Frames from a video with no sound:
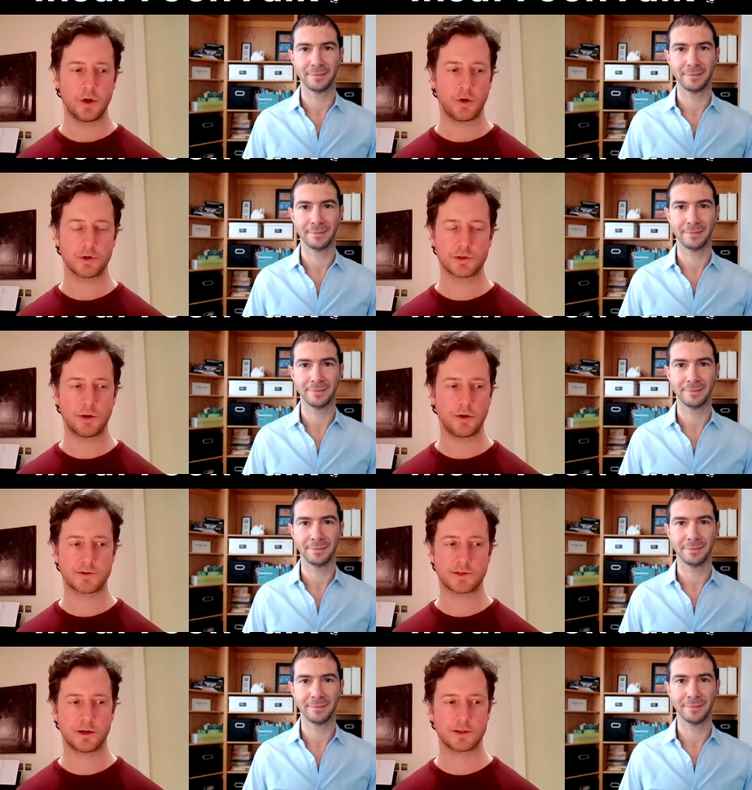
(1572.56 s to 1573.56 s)
Speaker 1: also a lot of
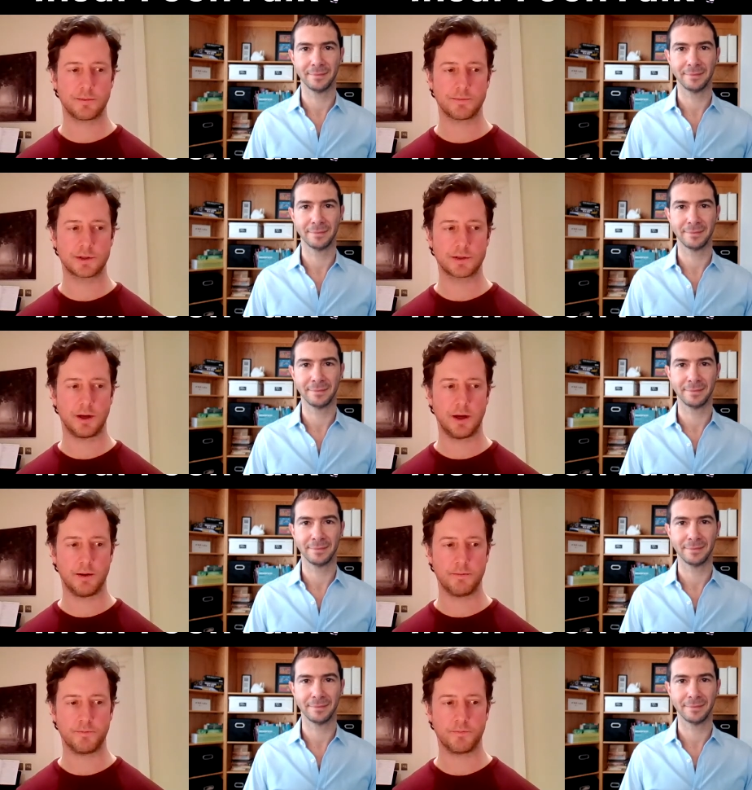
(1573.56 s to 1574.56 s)
startups,
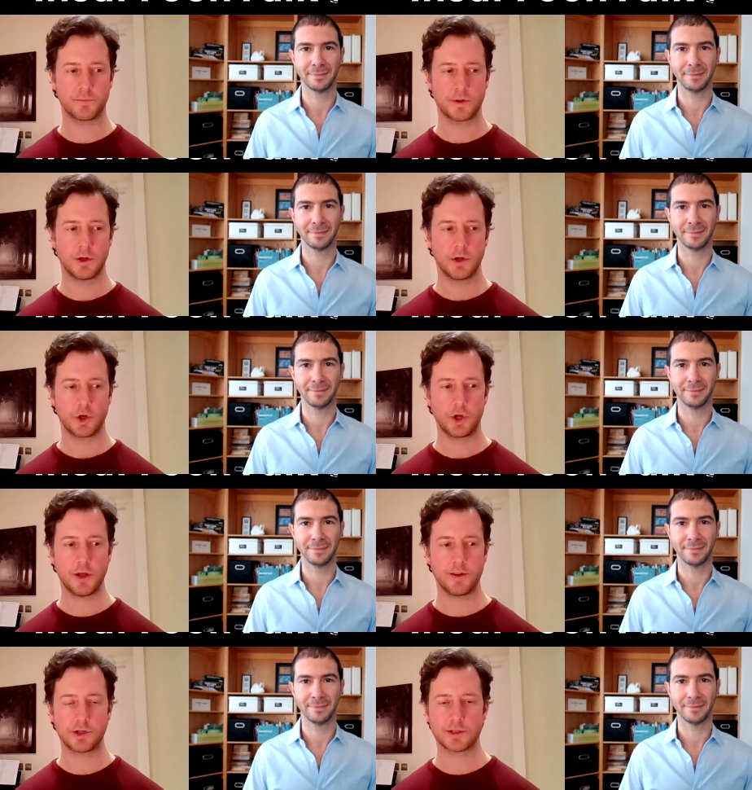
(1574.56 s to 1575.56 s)
um, you know,
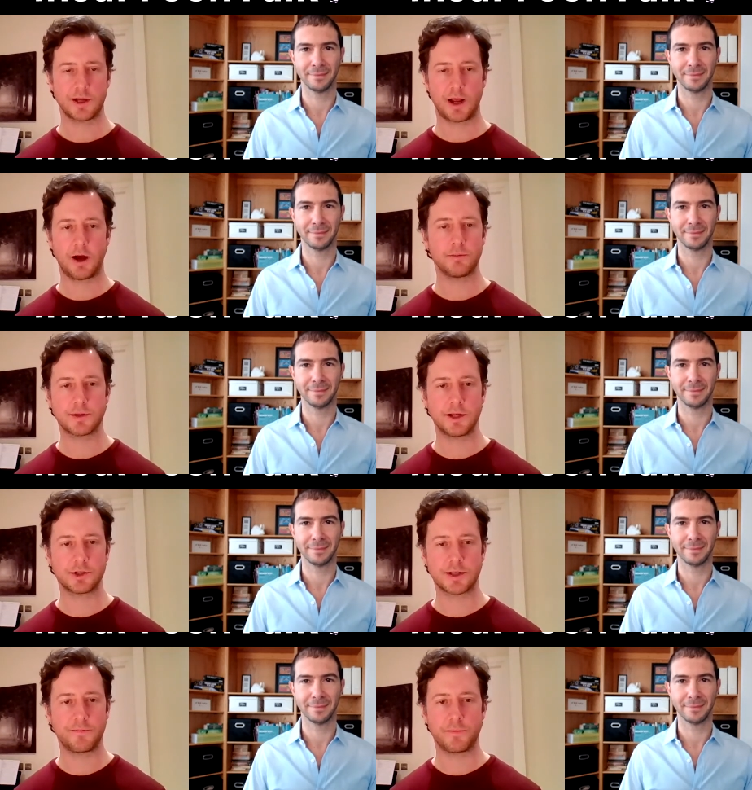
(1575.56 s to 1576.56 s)
they just helped, they just
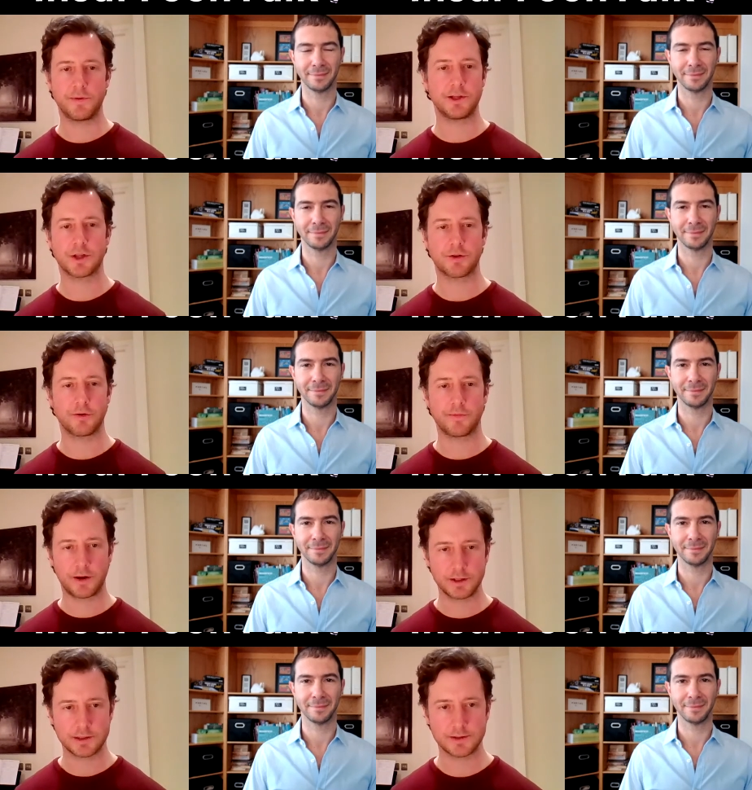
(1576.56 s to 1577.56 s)
gave each other
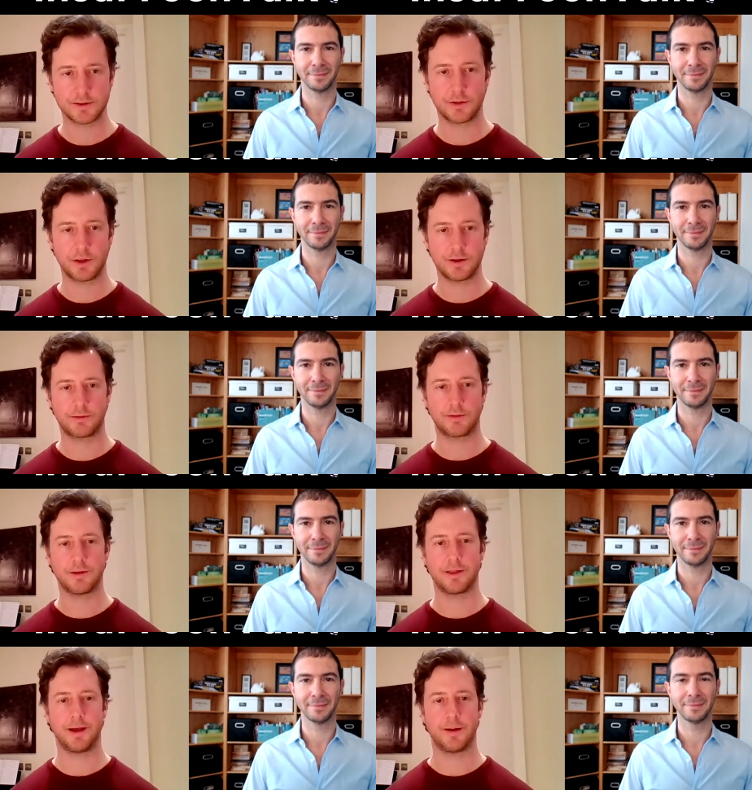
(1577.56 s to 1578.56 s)
advice and things in
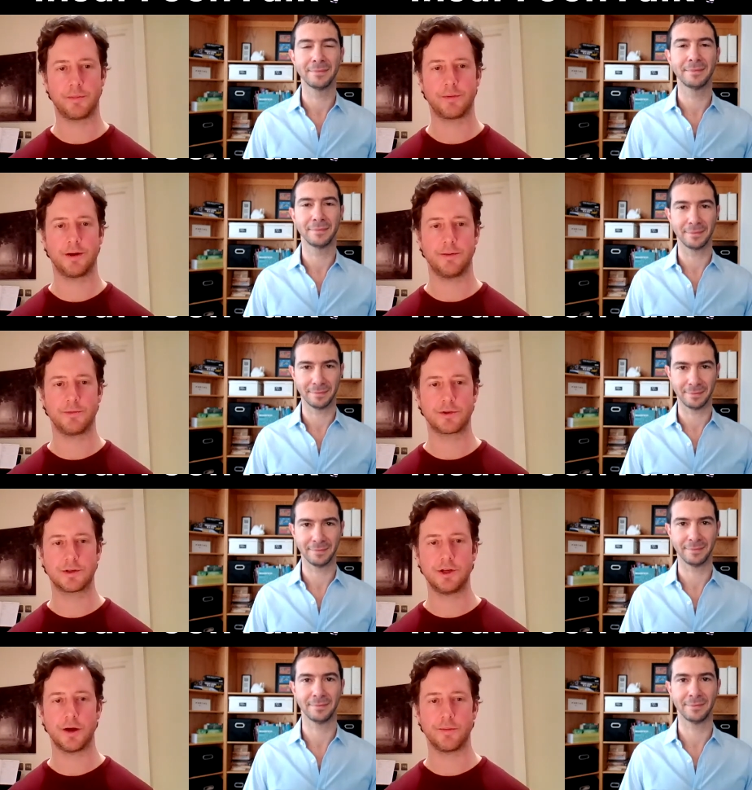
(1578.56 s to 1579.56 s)
the lab. And um, with,
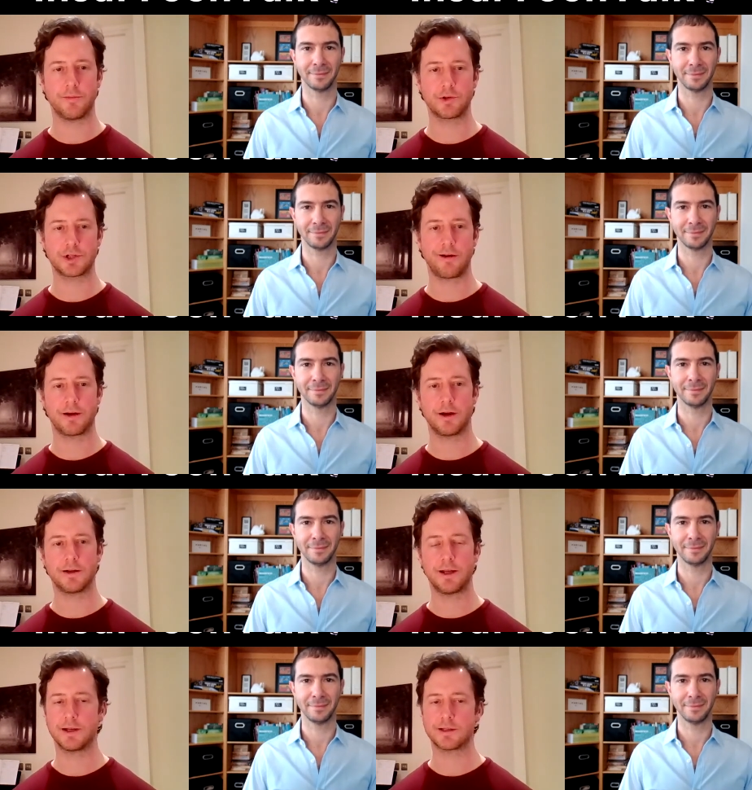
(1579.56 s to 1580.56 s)
you know, when we're sharing
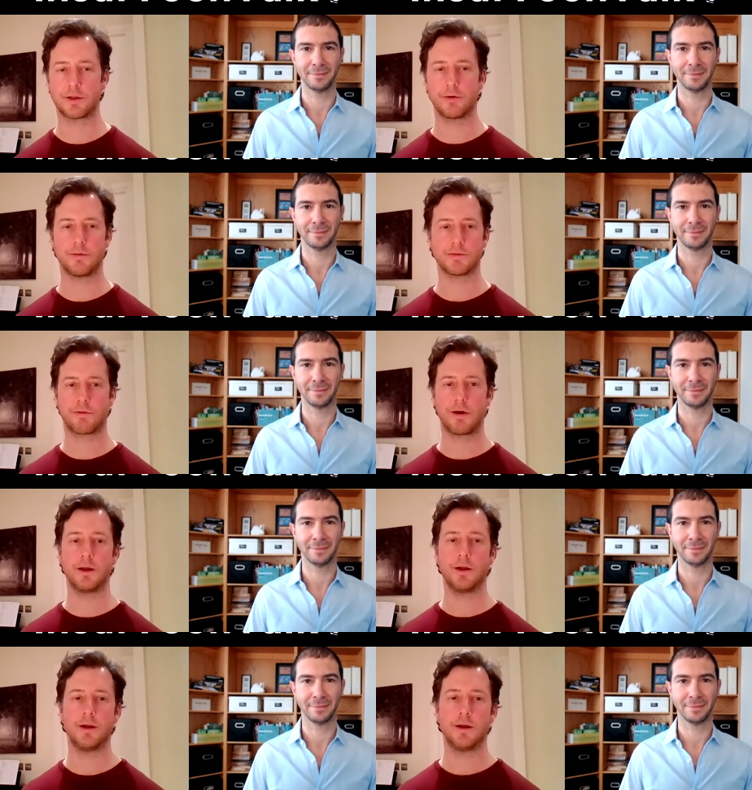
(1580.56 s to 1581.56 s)
ideas, I thought it was great.
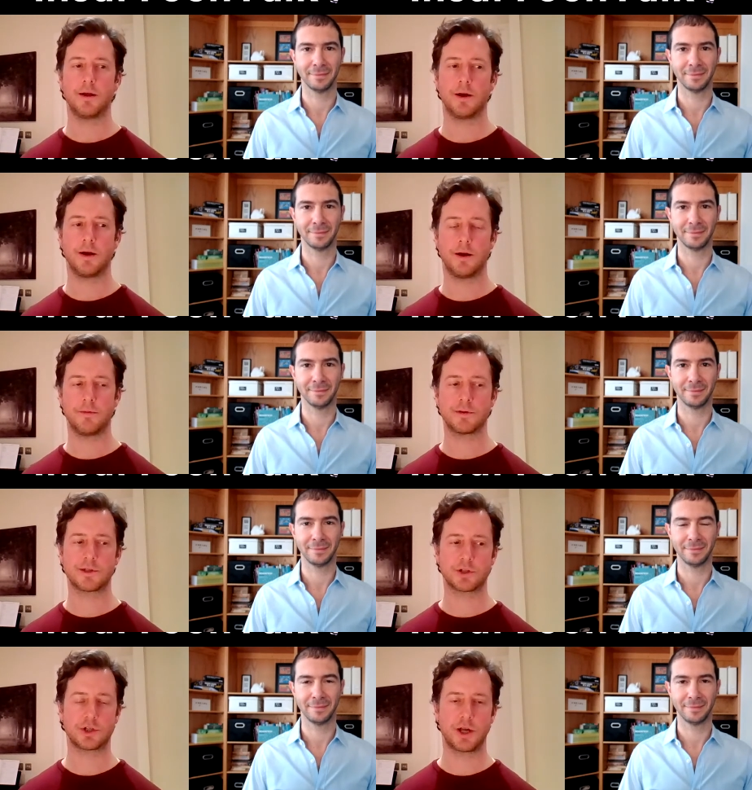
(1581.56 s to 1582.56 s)
Um, it's such
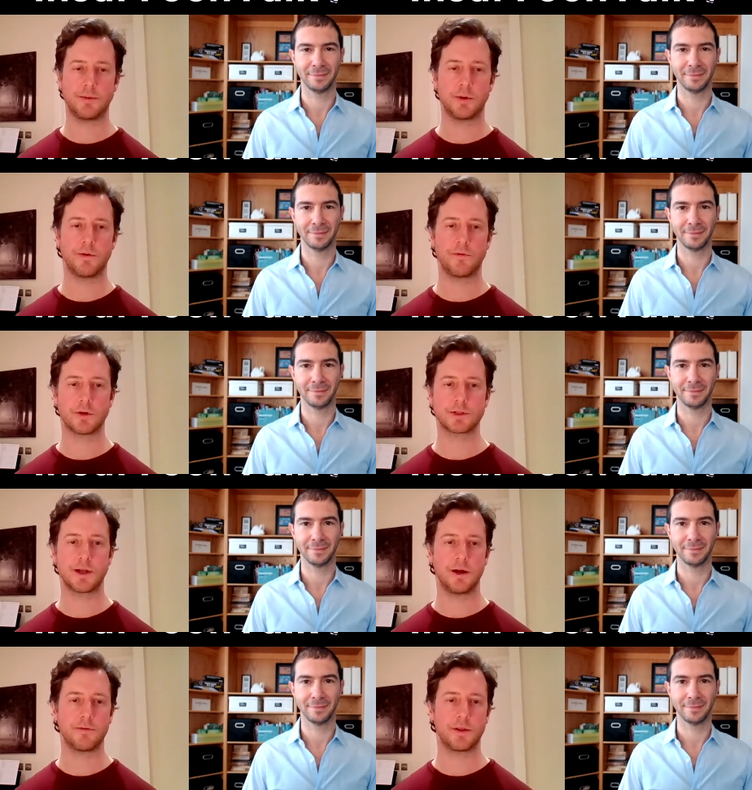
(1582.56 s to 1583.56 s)
a shame that we've lost
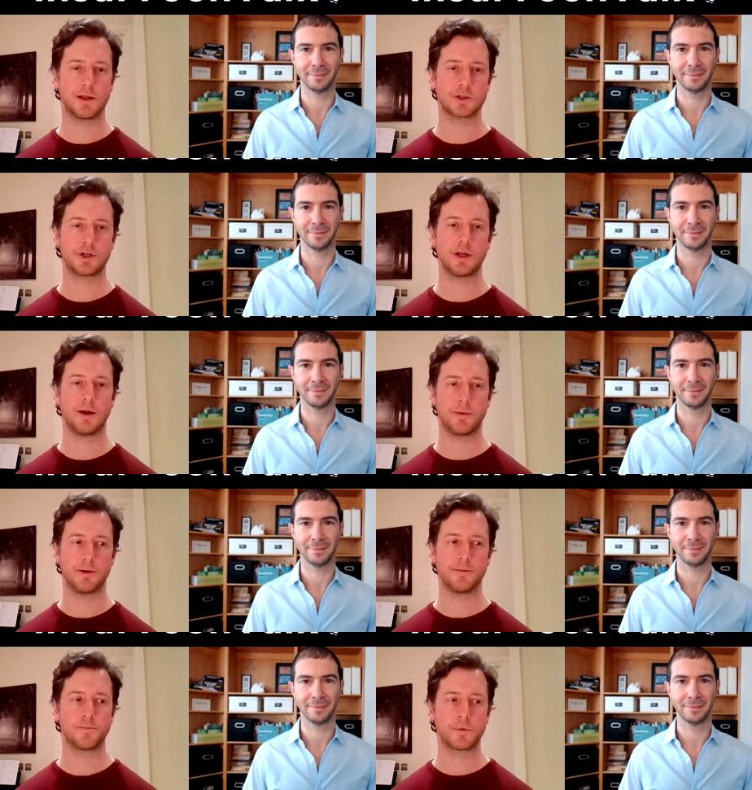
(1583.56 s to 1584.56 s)
that over the last year, but
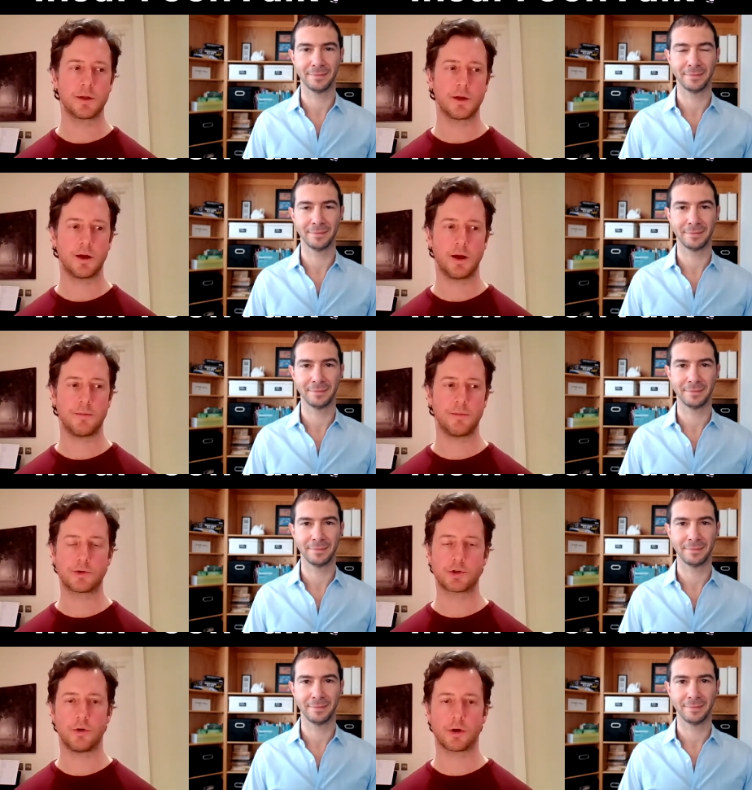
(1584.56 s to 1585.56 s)
um, I'm
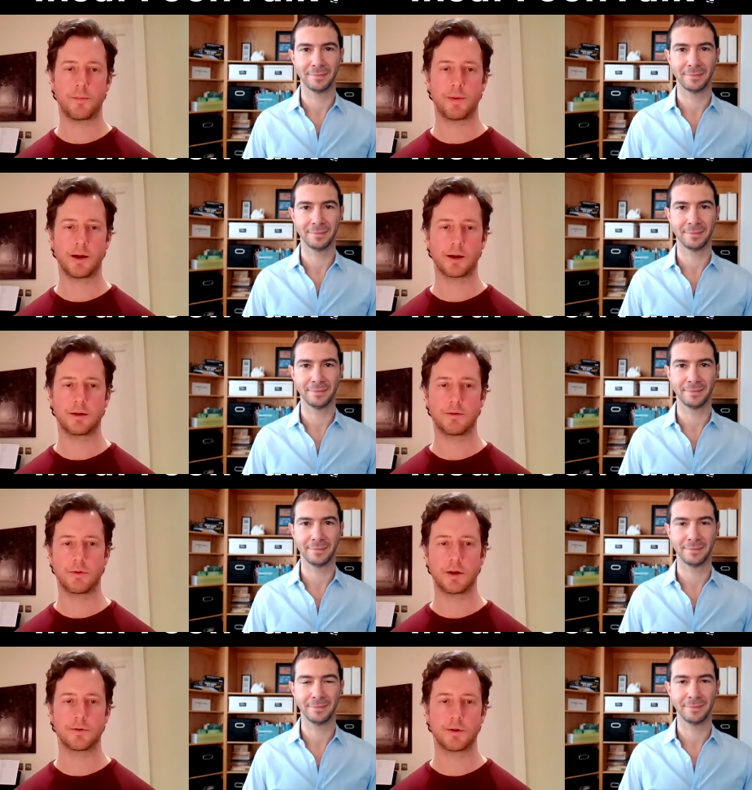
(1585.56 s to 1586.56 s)
sure it'll come back in
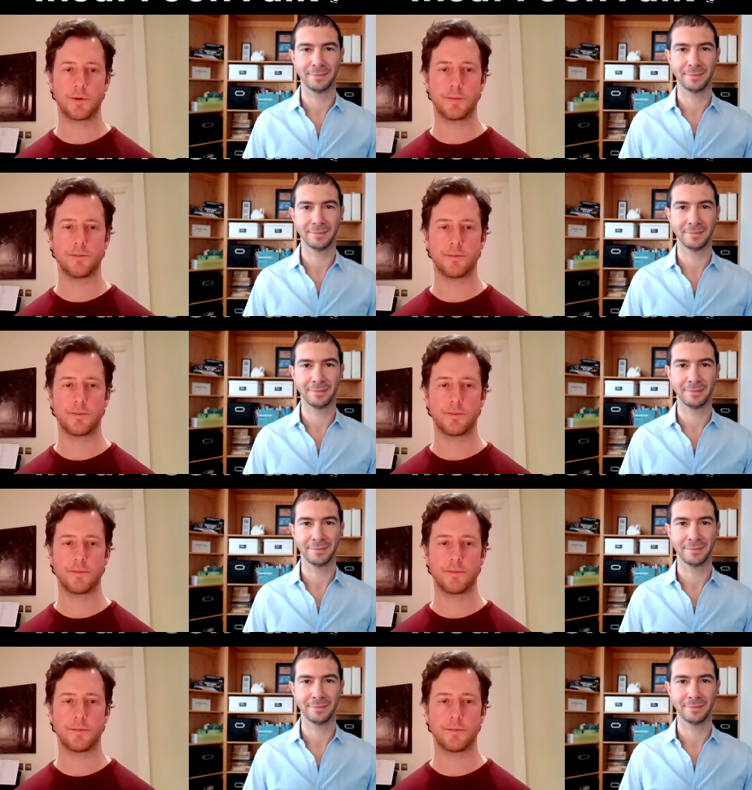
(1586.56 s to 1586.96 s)
2021.